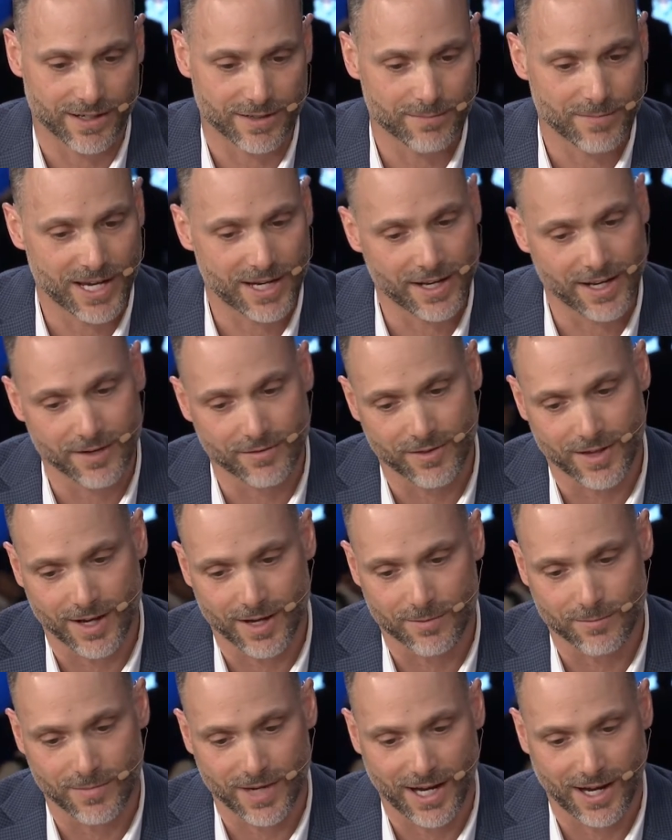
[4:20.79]
And many of
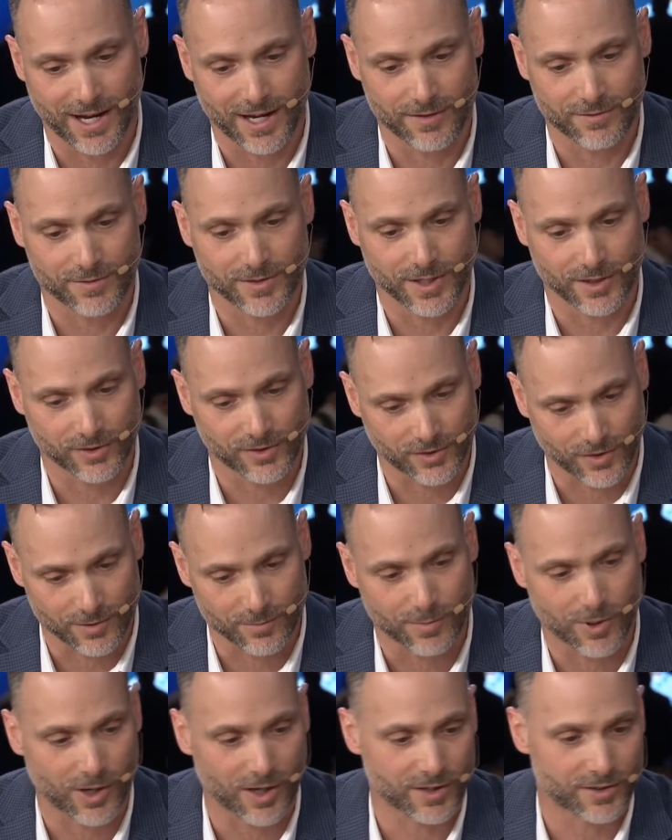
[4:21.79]
them have you know,
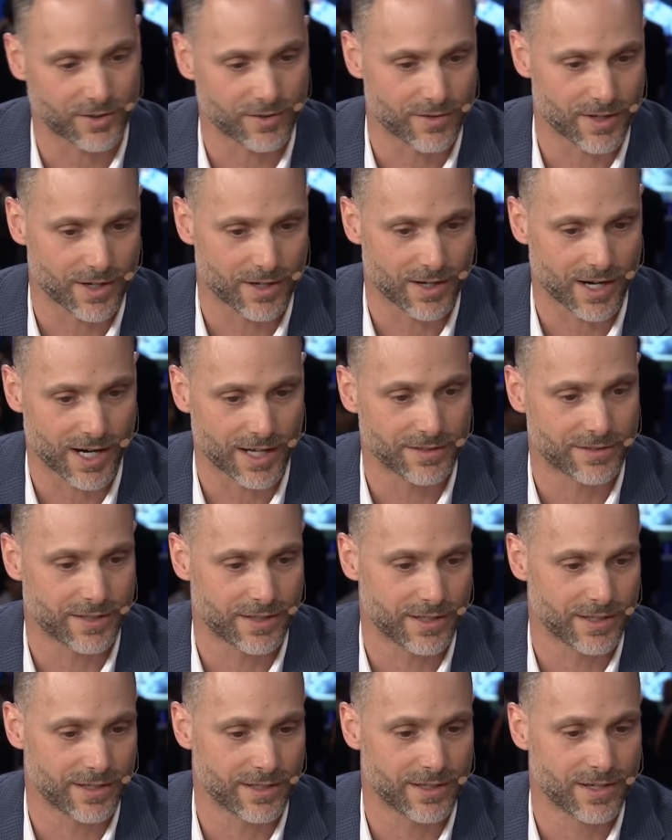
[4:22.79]
certain parts of their I
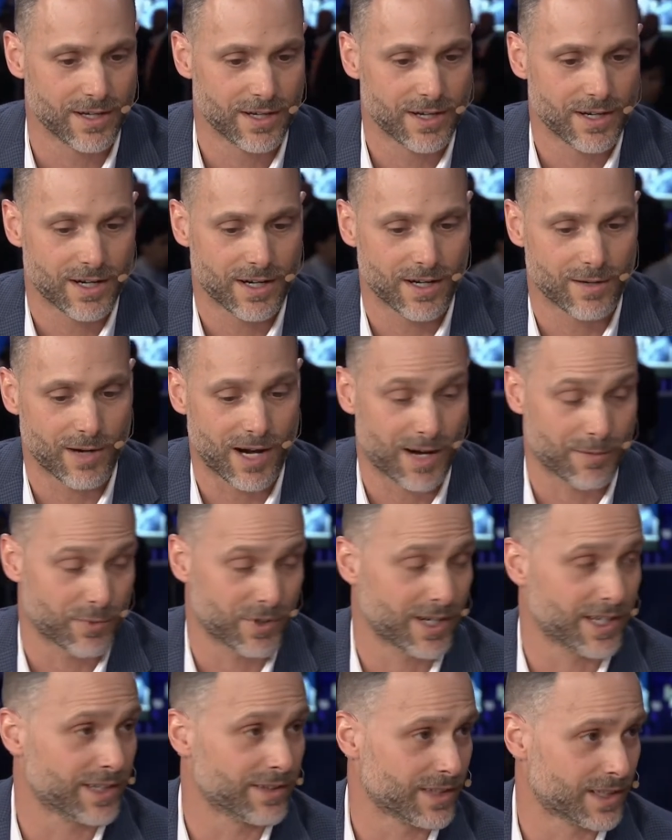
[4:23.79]
T um,
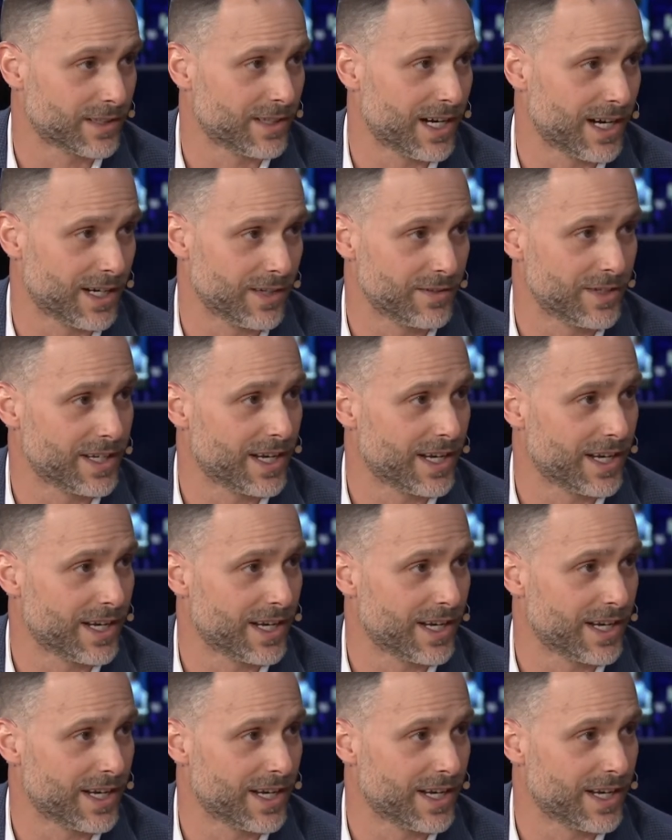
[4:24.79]
operating in the cloud.